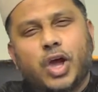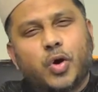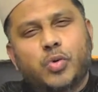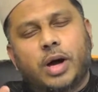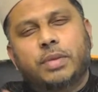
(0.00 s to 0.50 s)

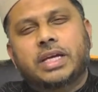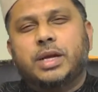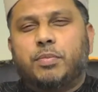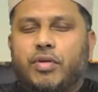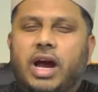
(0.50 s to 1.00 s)
who are being
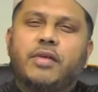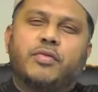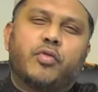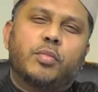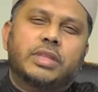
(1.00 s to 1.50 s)

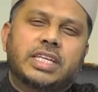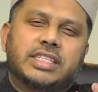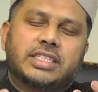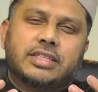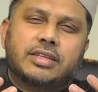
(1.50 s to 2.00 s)
deprived from
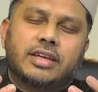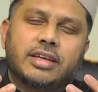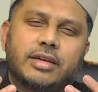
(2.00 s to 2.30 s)
this